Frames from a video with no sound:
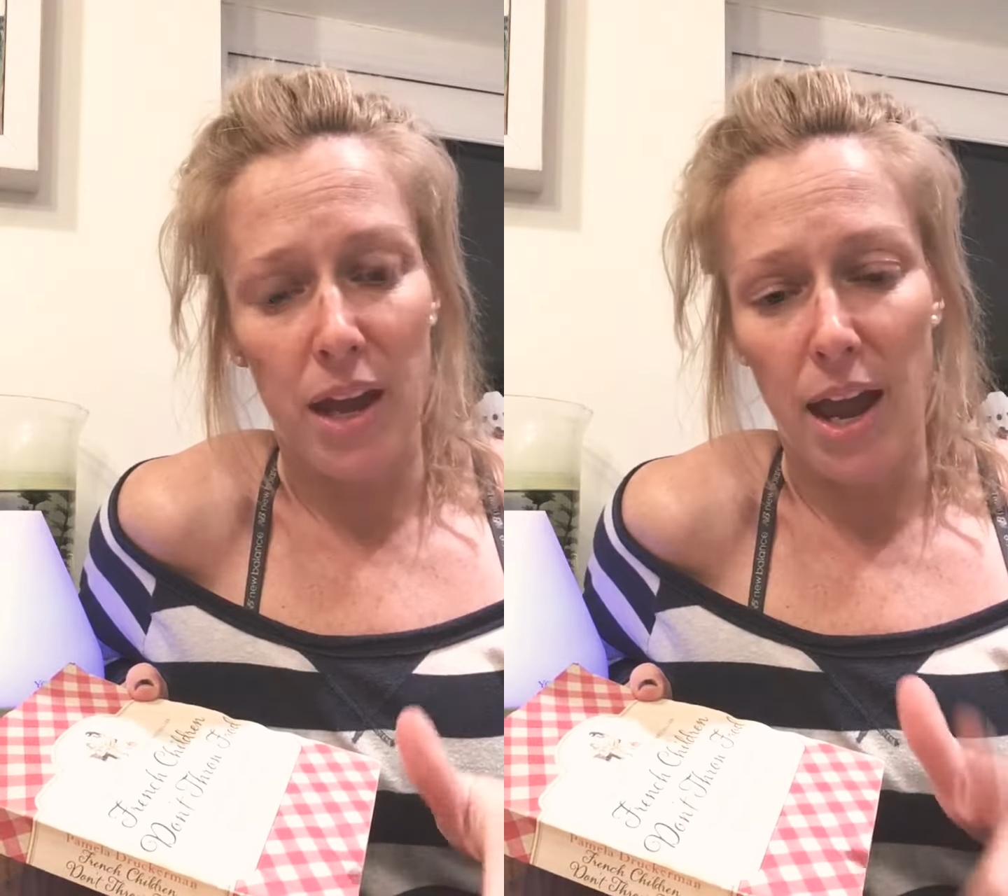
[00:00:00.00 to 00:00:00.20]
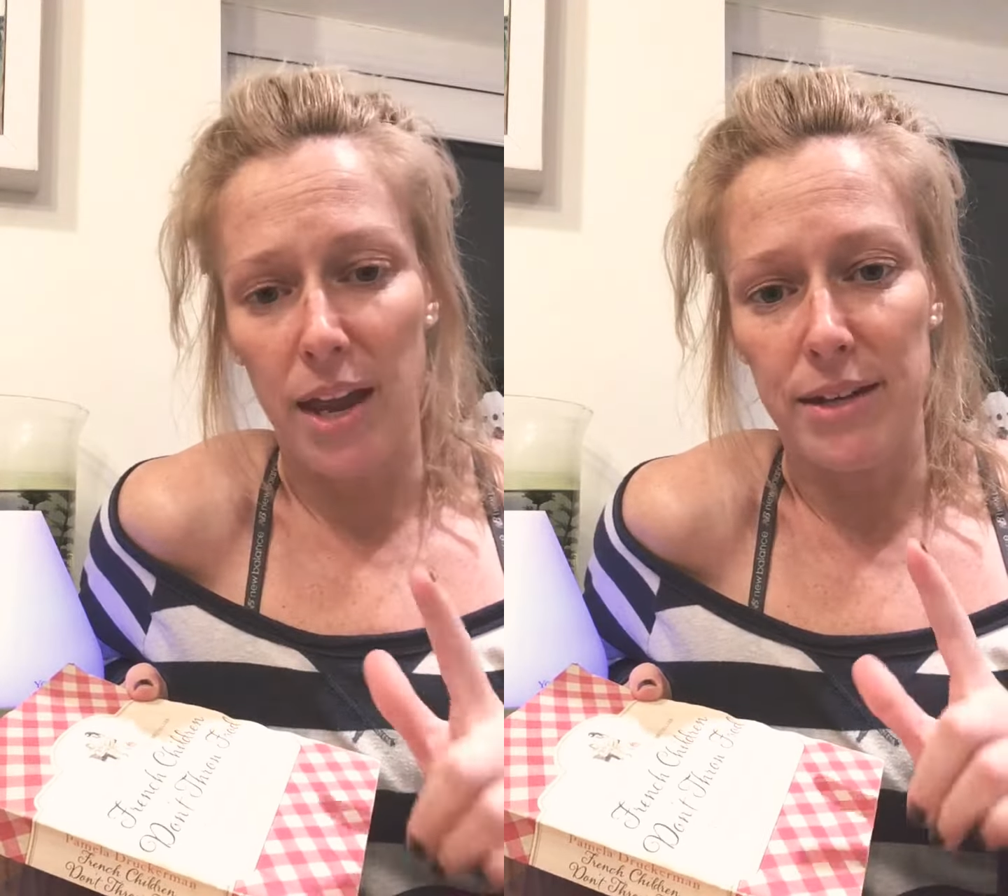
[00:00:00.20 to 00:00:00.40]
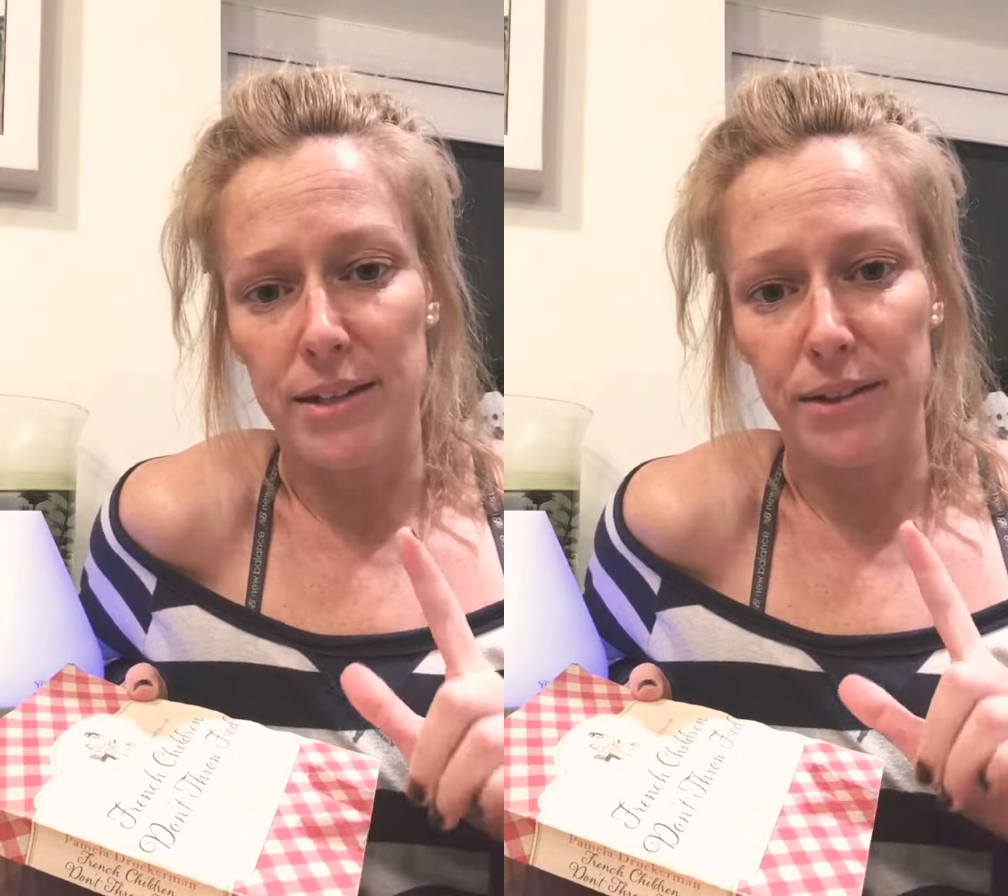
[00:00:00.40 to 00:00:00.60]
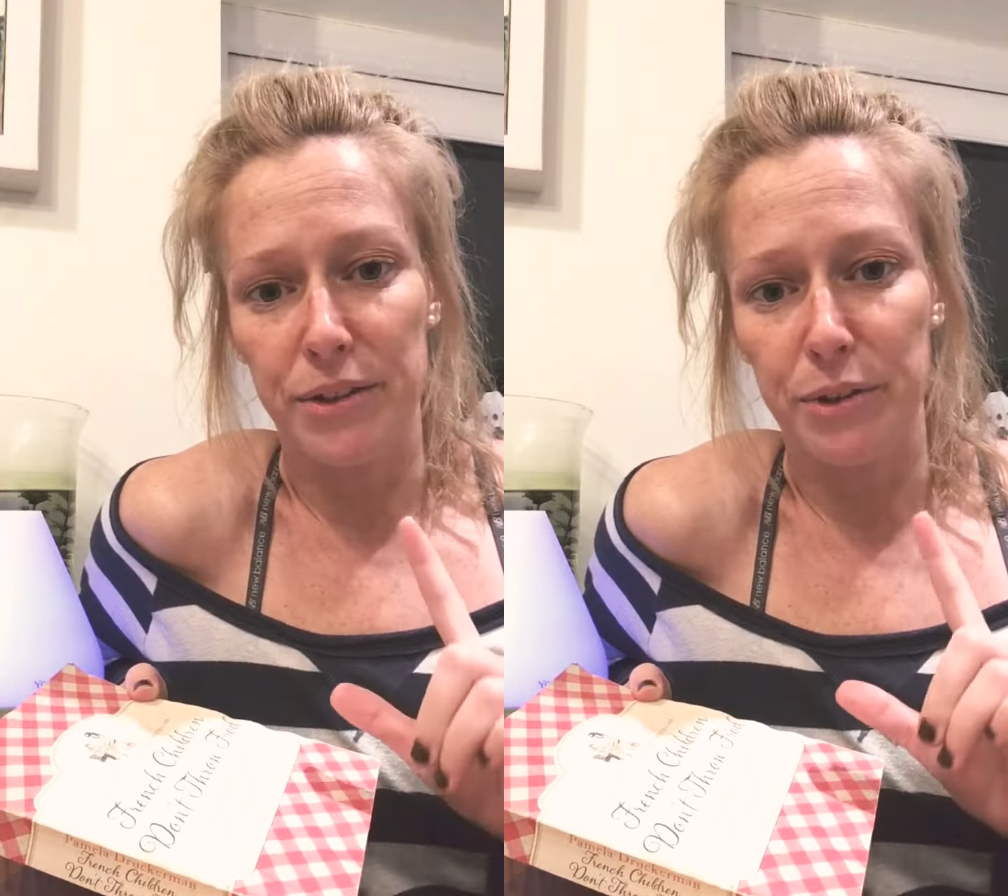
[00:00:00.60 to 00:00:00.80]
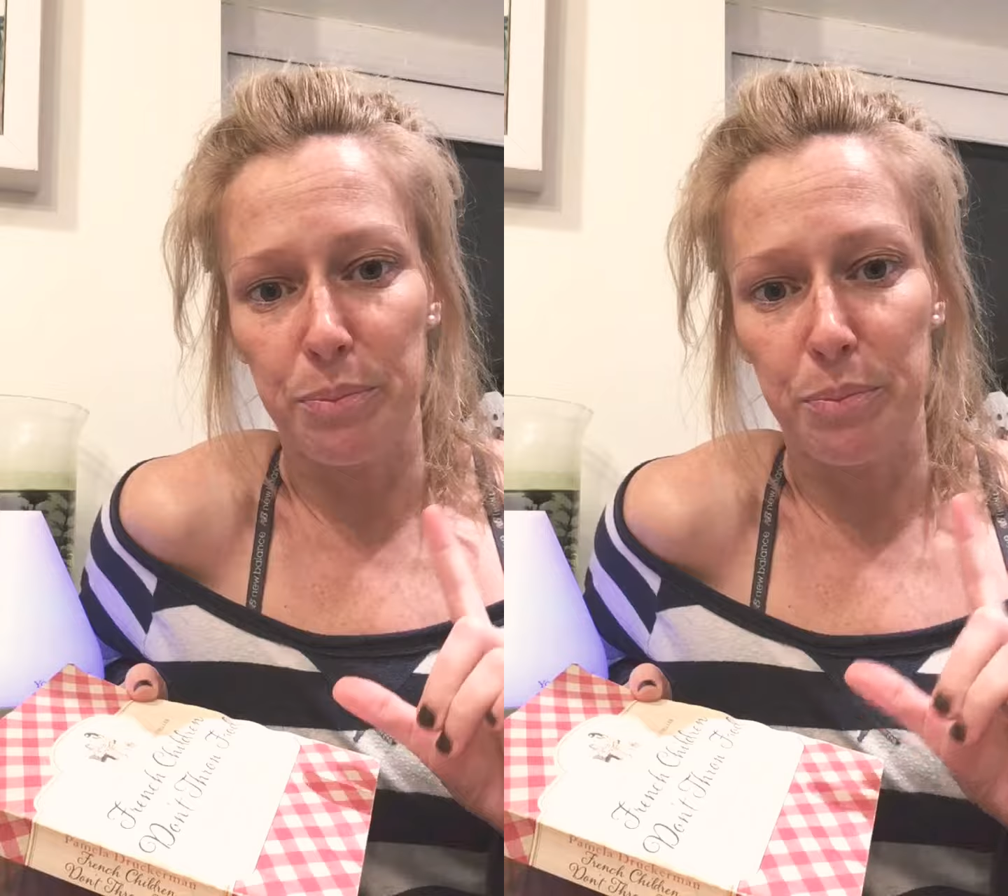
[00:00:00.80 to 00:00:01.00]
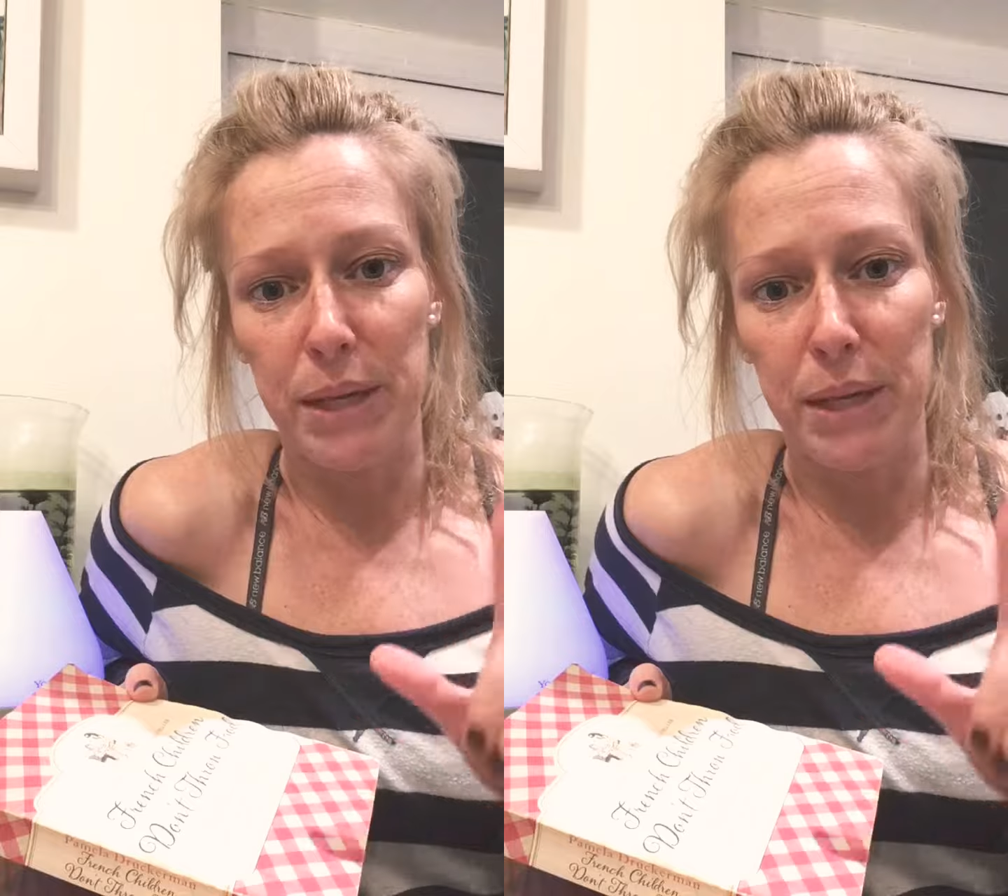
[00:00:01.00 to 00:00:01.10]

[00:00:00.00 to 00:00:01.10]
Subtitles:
And or